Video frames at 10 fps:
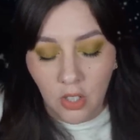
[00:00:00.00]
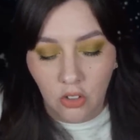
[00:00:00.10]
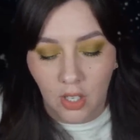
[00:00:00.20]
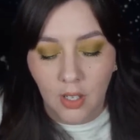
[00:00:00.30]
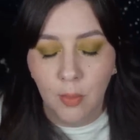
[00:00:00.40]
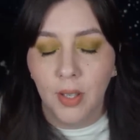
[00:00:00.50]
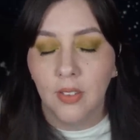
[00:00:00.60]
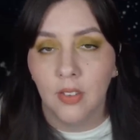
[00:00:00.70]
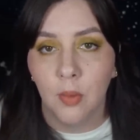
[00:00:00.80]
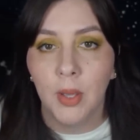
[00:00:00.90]
she ended up like
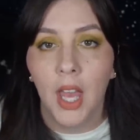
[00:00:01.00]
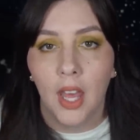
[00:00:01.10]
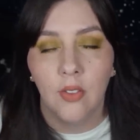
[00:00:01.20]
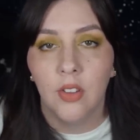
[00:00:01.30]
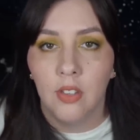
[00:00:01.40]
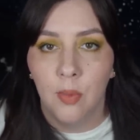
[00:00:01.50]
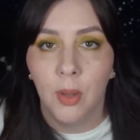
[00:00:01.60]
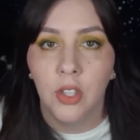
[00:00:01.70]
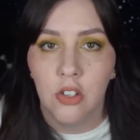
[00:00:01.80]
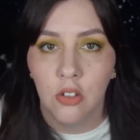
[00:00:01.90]
slipping out of a
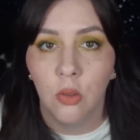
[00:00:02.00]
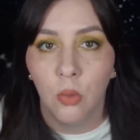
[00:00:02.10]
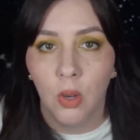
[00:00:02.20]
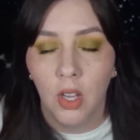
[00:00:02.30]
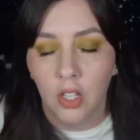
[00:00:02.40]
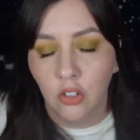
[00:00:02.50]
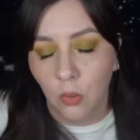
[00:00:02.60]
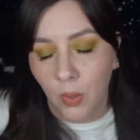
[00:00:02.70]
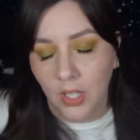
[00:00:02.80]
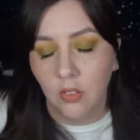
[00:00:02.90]
seatbelt that she was wearing. And she
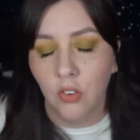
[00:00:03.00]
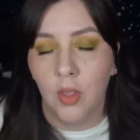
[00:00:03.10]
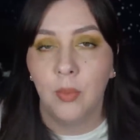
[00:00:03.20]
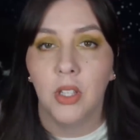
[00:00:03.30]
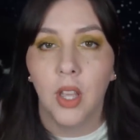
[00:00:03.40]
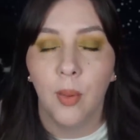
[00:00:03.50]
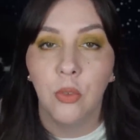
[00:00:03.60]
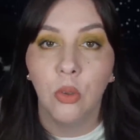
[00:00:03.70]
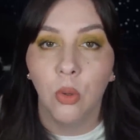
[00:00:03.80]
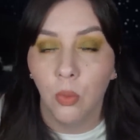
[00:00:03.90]
waited for them to come
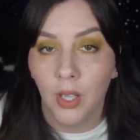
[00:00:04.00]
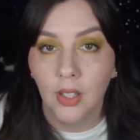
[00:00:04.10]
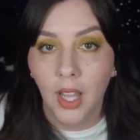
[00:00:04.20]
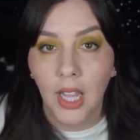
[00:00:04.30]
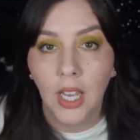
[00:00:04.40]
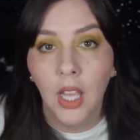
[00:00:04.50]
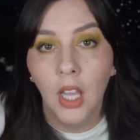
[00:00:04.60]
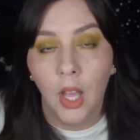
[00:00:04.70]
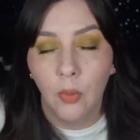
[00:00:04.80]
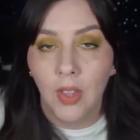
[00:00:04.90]
to a red light.
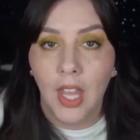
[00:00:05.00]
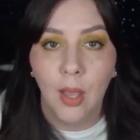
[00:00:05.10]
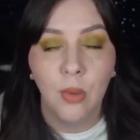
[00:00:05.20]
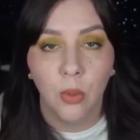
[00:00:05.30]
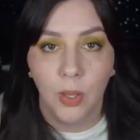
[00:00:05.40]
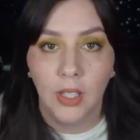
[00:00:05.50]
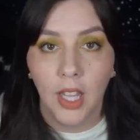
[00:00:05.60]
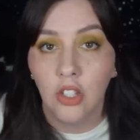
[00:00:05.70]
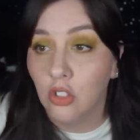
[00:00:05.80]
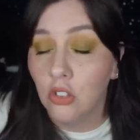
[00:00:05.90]
And when they came to the red
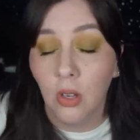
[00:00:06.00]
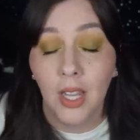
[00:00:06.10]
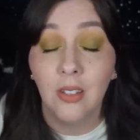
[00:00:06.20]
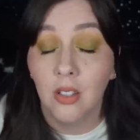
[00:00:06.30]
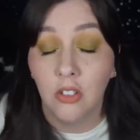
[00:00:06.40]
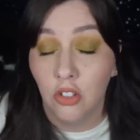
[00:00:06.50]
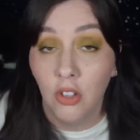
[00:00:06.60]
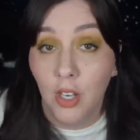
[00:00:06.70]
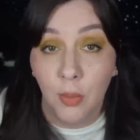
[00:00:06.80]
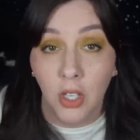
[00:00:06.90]
light, she tried
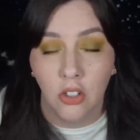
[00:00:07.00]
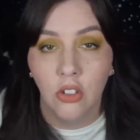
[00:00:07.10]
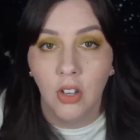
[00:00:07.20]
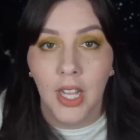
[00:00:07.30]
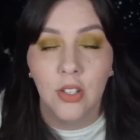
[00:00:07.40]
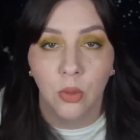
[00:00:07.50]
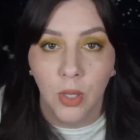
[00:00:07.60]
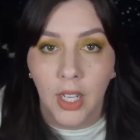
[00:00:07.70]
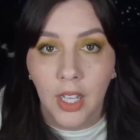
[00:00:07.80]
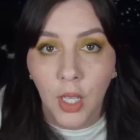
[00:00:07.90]
to book it. She tried to
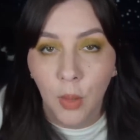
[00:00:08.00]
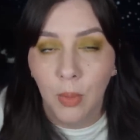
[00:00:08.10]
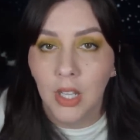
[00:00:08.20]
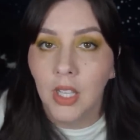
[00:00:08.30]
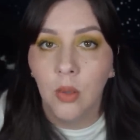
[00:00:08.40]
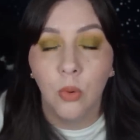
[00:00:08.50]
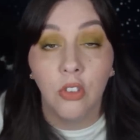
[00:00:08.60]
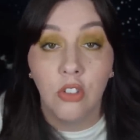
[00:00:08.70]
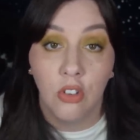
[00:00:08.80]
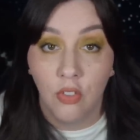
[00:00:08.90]
run, but he
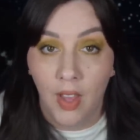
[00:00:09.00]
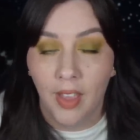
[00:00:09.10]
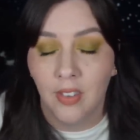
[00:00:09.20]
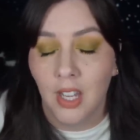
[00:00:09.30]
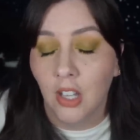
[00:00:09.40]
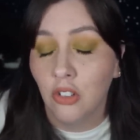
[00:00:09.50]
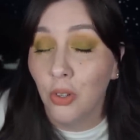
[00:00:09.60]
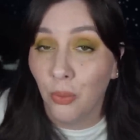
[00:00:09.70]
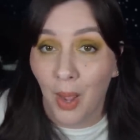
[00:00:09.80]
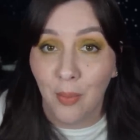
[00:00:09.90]
was too fast. And he actually
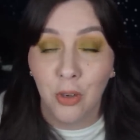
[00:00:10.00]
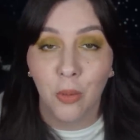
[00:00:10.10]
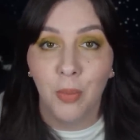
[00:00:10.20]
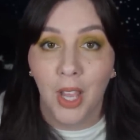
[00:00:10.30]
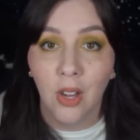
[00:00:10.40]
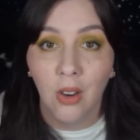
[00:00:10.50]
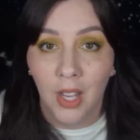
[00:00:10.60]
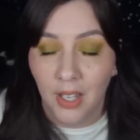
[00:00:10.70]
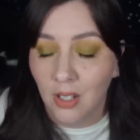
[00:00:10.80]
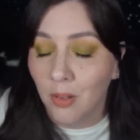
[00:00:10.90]
grabbed her by her
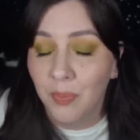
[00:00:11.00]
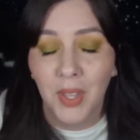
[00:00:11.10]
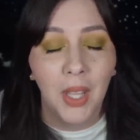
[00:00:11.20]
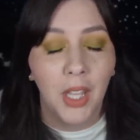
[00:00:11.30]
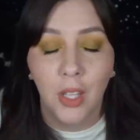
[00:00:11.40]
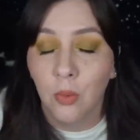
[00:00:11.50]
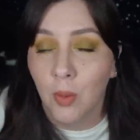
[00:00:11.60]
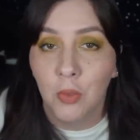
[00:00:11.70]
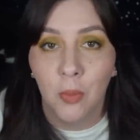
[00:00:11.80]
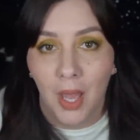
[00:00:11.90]
hair. He
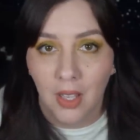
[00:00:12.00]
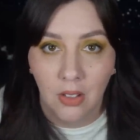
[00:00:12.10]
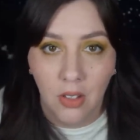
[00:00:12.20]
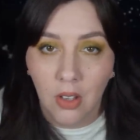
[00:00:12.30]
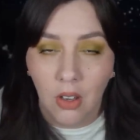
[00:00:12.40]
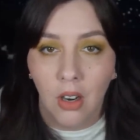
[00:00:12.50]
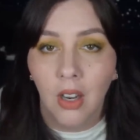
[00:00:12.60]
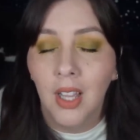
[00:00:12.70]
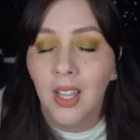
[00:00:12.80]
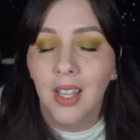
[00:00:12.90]
ripped her back into the
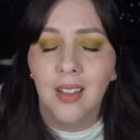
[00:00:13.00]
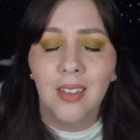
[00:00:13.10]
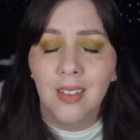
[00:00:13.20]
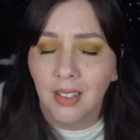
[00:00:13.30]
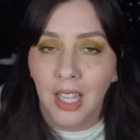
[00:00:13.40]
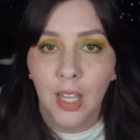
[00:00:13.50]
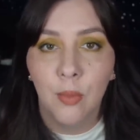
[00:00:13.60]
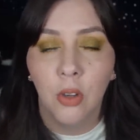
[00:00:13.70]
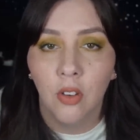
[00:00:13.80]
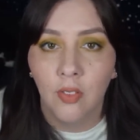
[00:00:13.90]
car. He
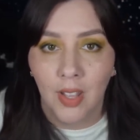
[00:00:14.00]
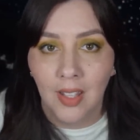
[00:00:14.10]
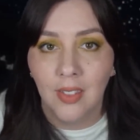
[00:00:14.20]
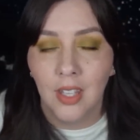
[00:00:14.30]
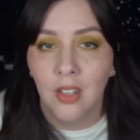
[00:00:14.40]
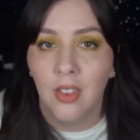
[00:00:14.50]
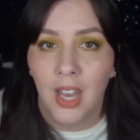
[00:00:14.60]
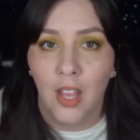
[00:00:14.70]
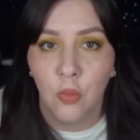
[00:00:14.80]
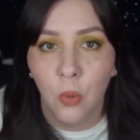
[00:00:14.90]
slammed her face into the
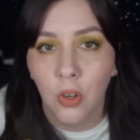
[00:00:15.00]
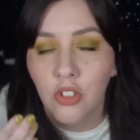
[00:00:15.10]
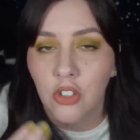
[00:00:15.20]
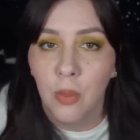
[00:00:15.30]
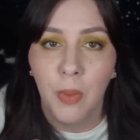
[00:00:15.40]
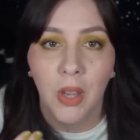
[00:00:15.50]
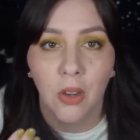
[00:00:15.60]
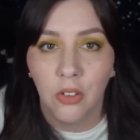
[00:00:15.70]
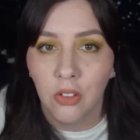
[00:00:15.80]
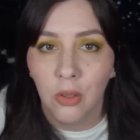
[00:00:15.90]
dashboard, chipping
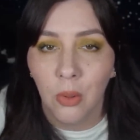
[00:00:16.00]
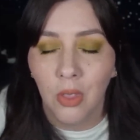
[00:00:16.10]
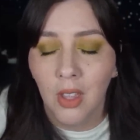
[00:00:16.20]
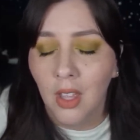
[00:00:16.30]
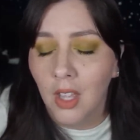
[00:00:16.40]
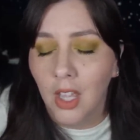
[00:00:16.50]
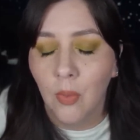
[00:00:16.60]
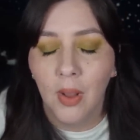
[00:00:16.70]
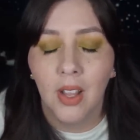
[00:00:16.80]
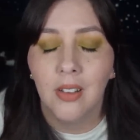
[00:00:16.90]
her tooth. He
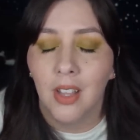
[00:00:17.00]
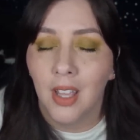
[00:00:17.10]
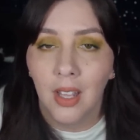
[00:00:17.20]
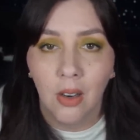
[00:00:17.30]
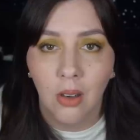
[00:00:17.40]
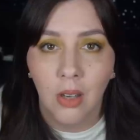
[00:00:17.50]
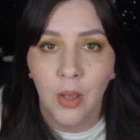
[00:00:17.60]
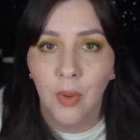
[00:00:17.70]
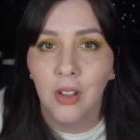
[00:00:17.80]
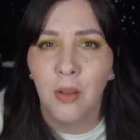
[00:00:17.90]
went on to hit her.
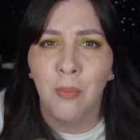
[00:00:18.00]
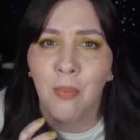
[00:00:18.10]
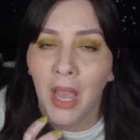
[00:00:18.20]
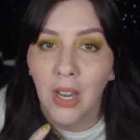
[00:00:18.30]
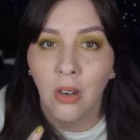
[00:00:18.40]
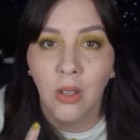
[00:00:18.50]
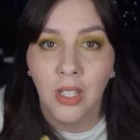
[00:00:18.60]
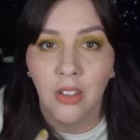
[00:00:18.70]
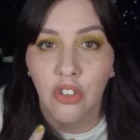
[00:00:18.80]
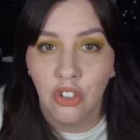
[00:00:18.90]
He went on to bite her
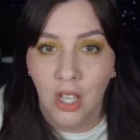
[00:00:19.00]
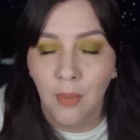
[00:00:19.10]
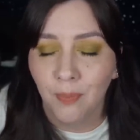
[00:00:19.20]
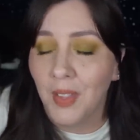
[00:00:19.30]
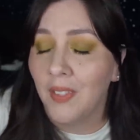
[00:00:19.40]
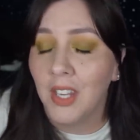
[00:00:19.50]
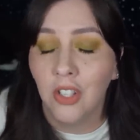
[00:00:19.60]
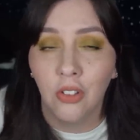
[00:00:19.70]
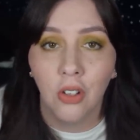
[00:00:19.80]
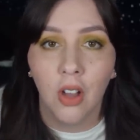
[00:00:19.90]
in the chin. And then he
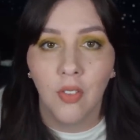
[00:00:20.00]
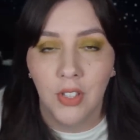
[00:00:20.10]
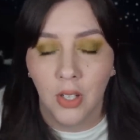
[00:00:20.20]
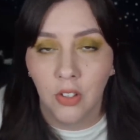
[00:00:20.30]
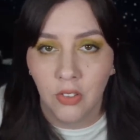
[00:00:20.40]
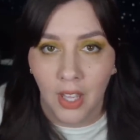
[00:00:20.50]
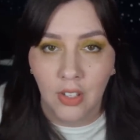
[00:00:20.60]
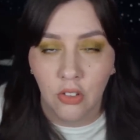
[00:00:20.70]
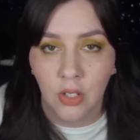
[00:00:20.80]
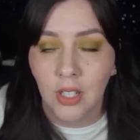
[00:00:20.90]
took off down a
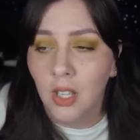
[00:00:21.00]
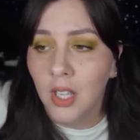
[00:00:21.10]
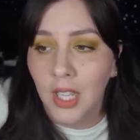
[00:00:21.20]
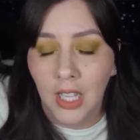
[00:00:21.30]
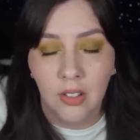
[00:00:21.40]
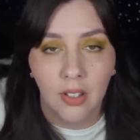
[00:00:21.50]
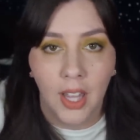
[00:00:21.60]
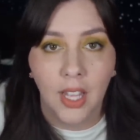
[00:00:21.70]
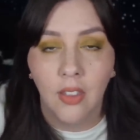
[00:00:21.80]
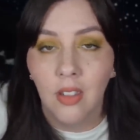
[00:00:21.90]
side street into
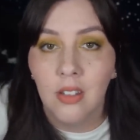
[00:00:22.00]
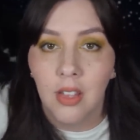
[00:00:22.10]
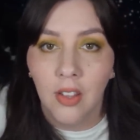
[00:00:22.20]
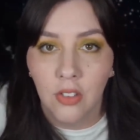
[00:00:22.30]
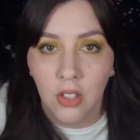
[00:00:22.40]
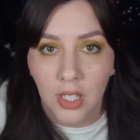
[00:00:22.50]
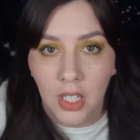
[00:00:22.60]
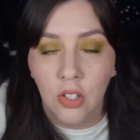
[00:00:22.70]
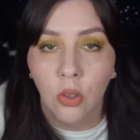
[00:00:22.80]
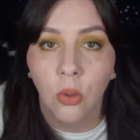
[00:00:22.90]
like the desert. And
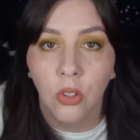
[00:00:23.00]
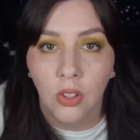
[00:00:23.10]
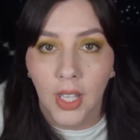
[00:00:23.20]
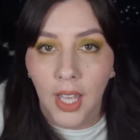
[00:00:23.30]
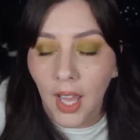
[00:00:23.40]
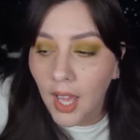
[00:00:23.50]
he told her, like,